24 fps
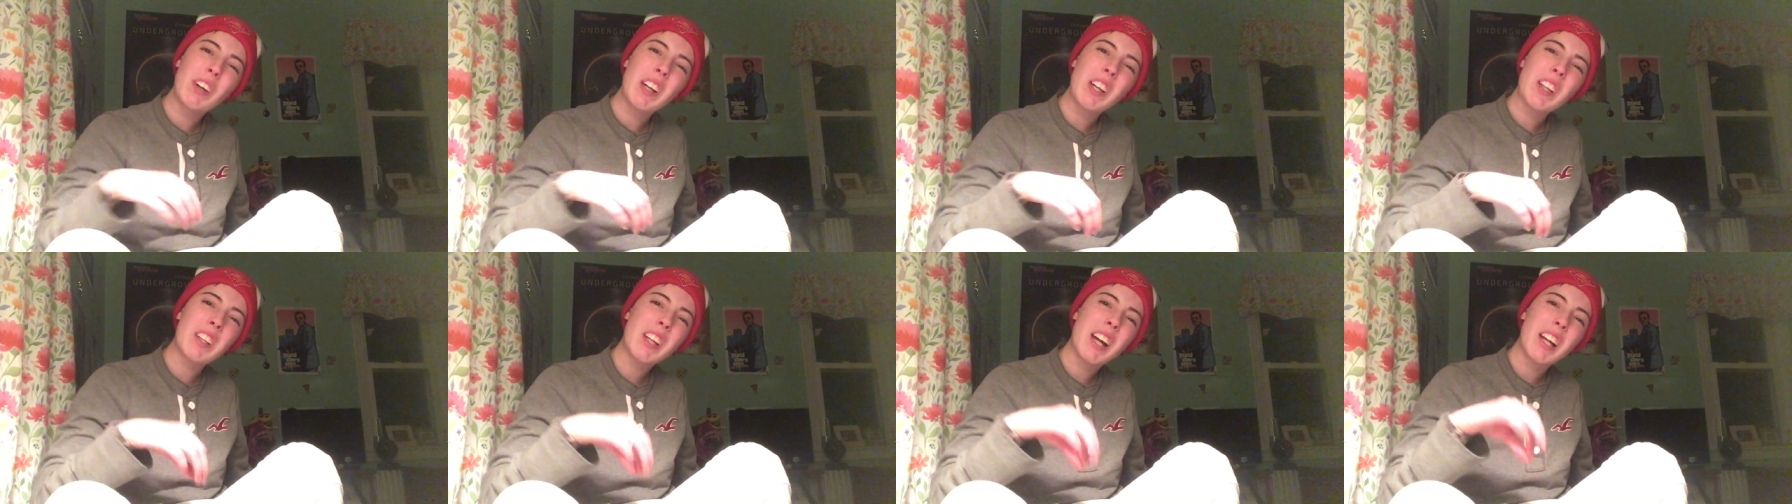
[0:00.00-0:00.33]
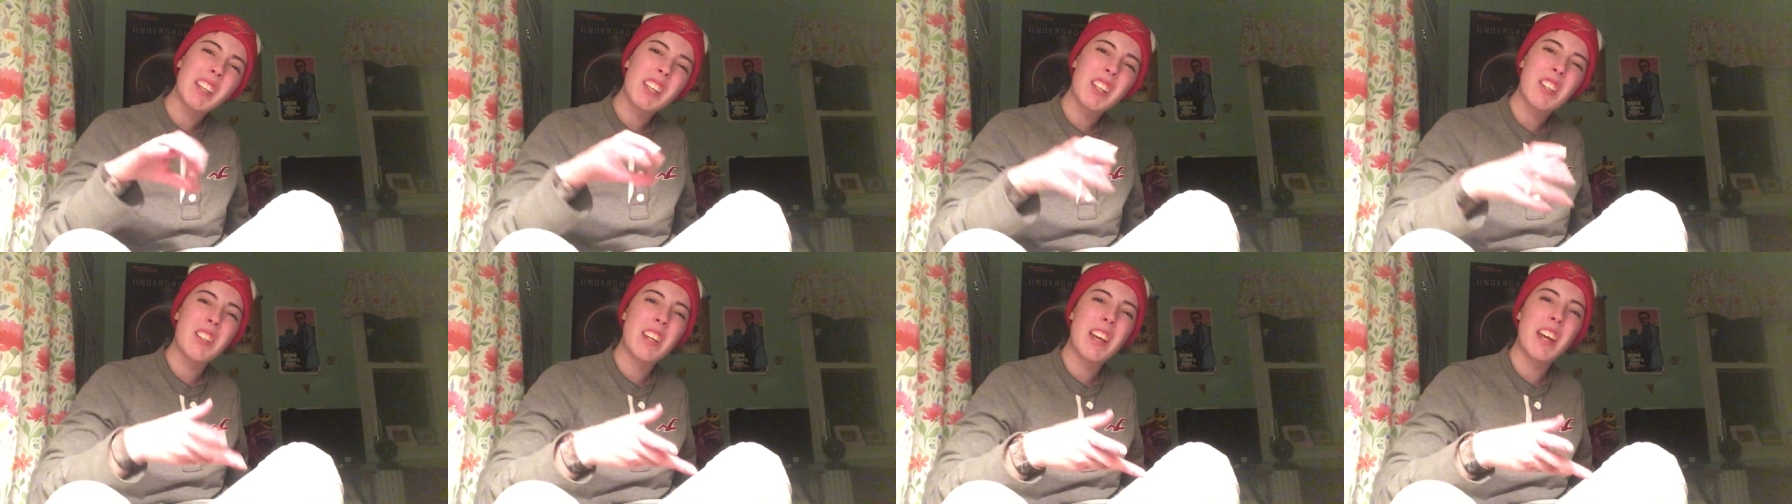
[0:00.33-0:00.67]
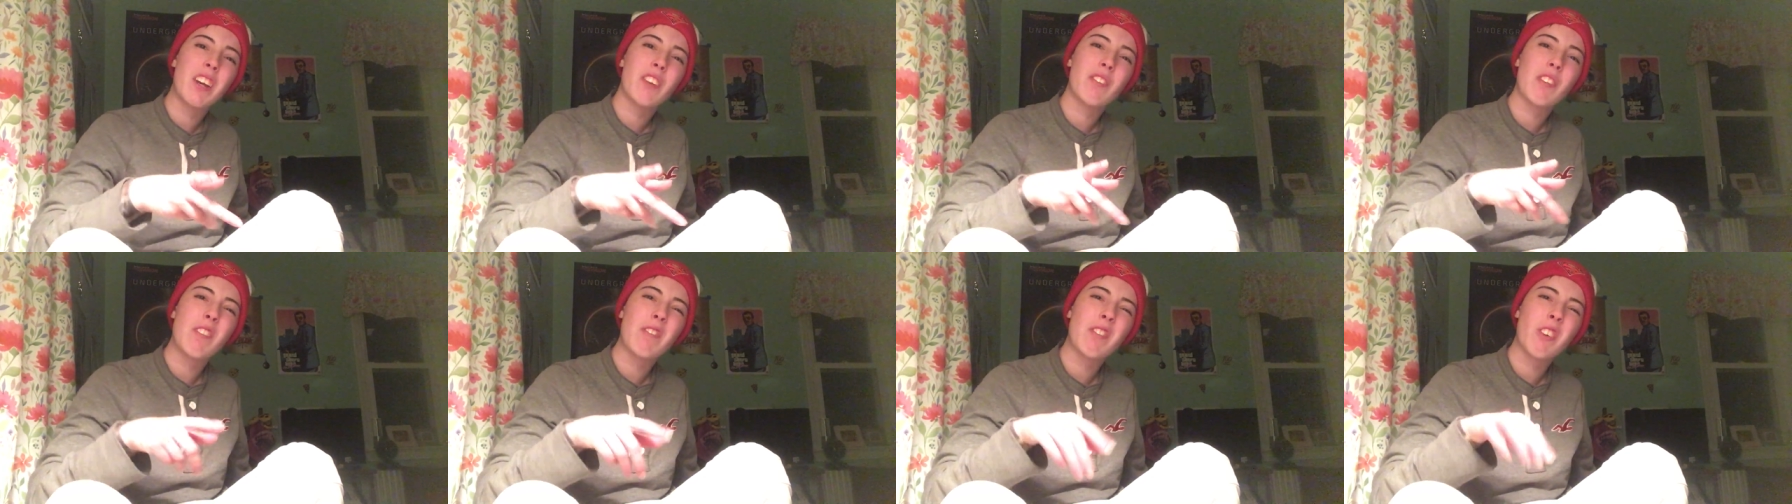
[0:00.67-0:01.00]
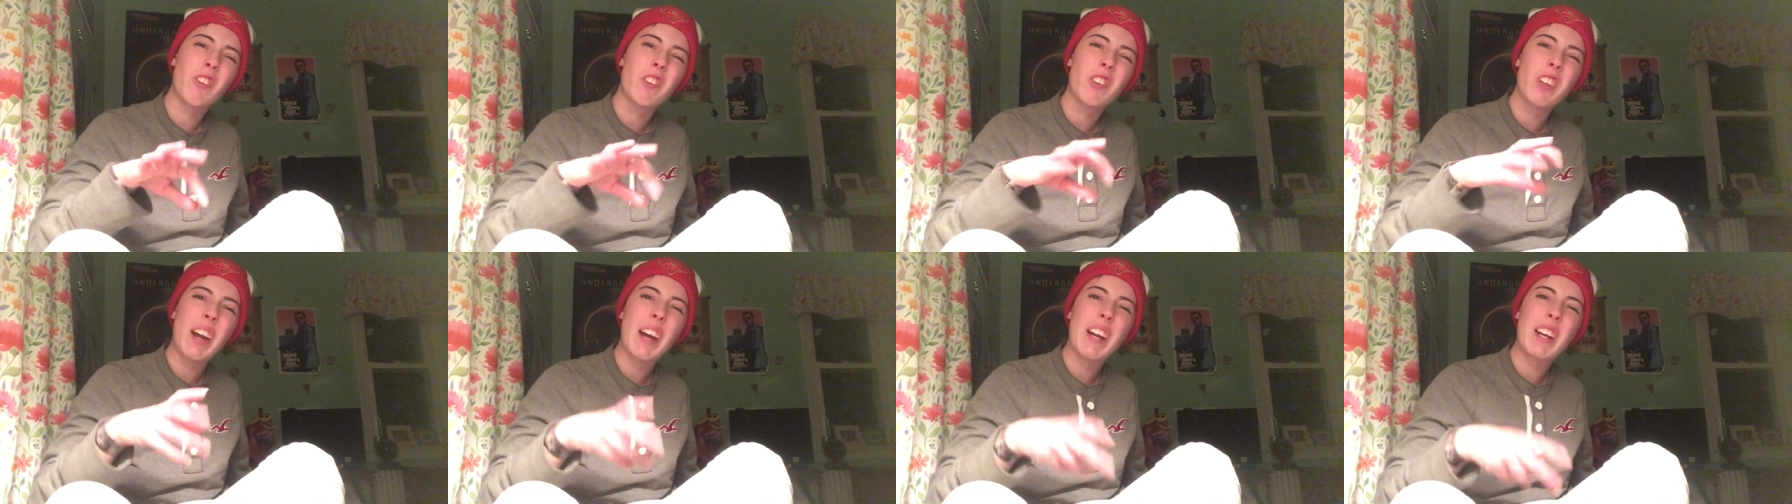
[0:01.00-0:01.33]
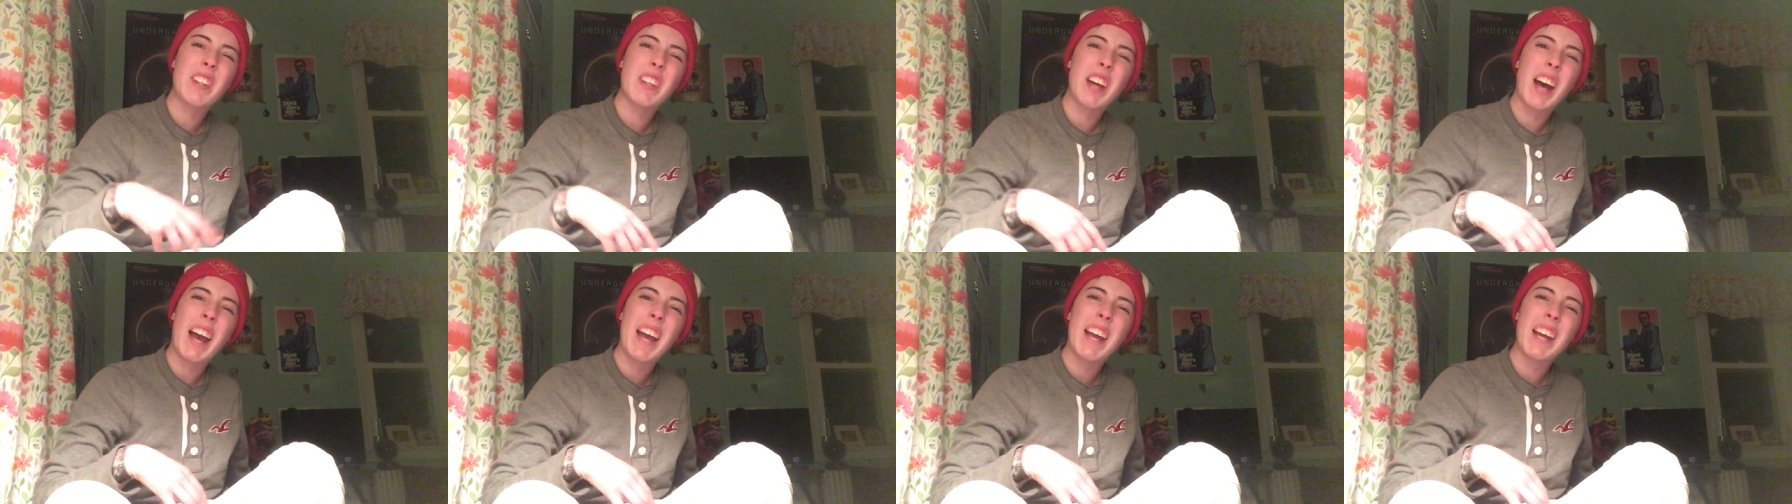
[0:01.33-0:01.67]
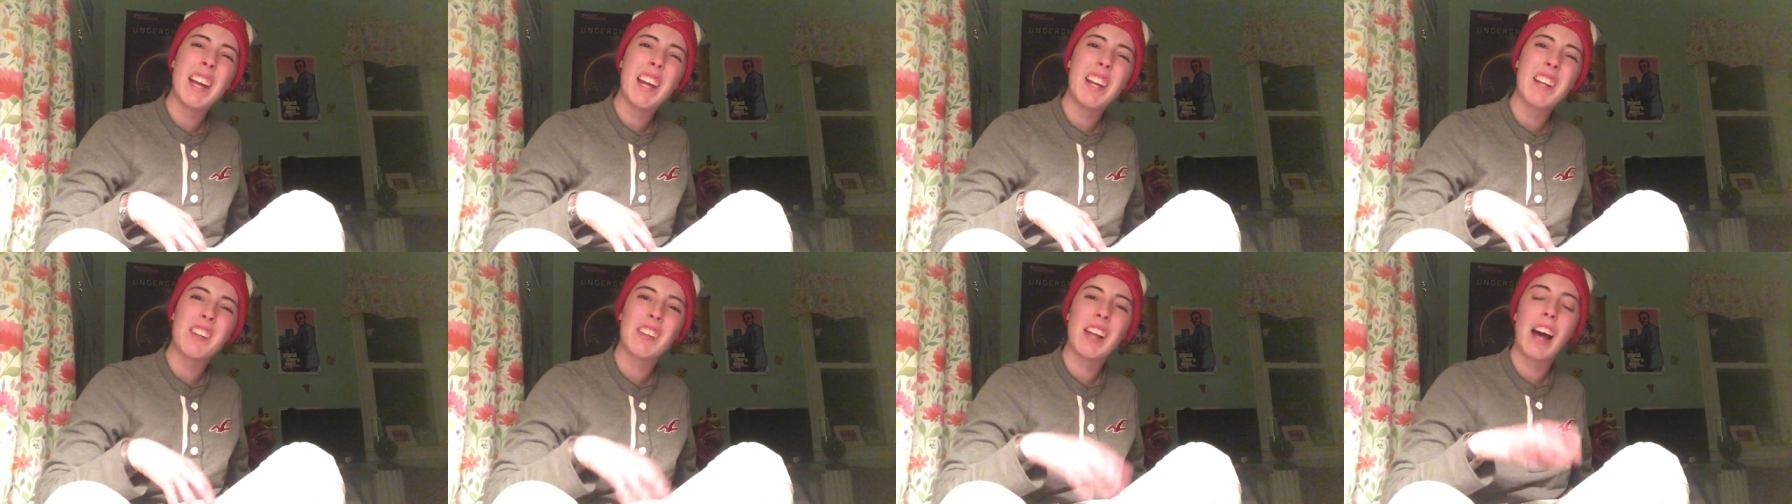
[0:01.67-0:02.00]
but it's not the same because my phone's kind of
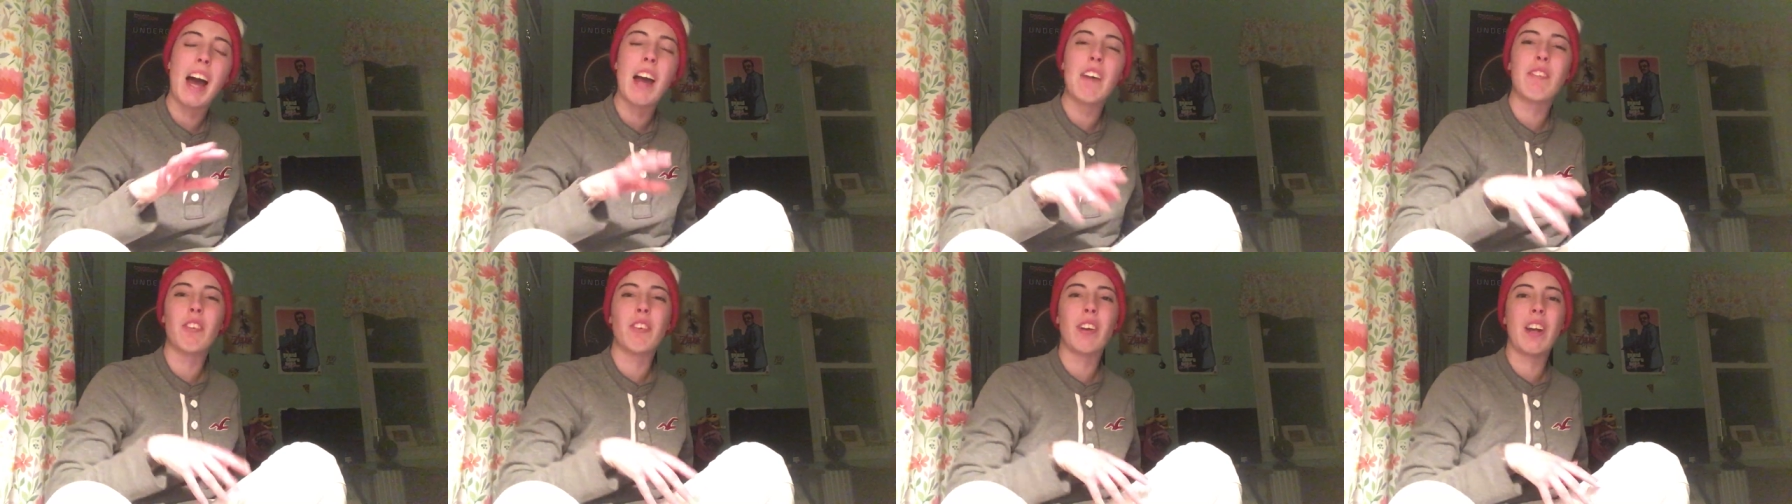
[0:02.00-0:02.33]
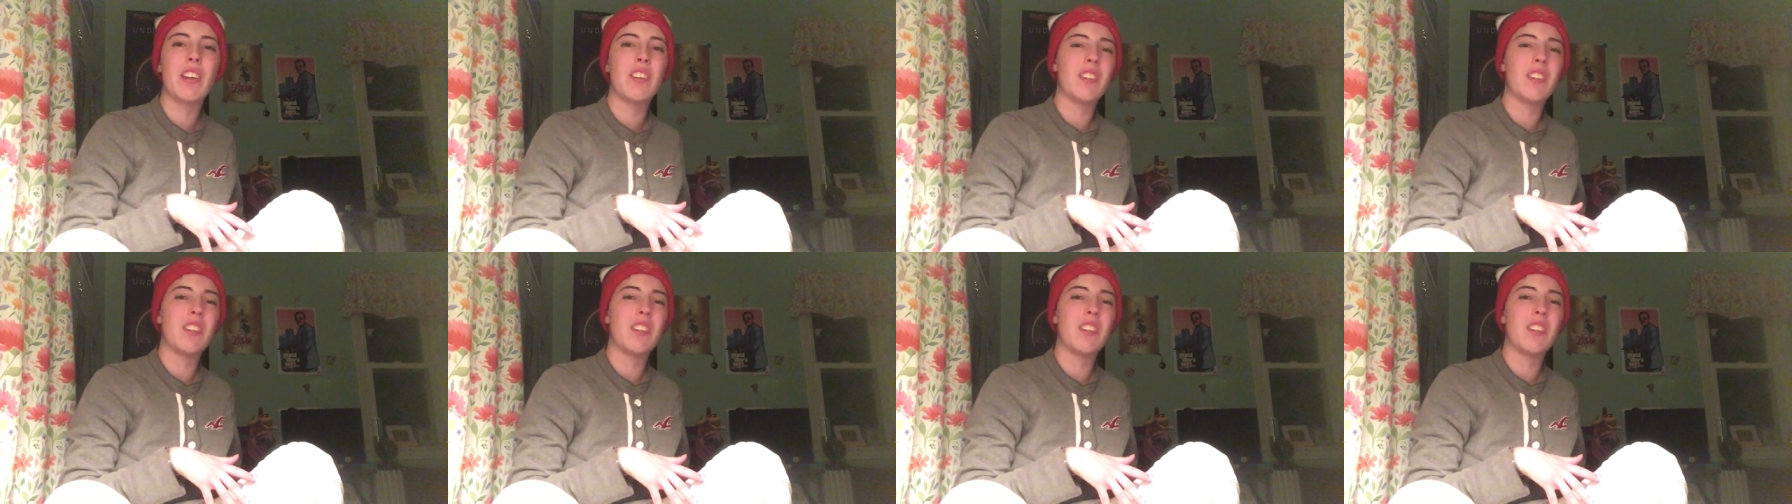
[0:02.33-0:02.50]
tiny. It's the iPhone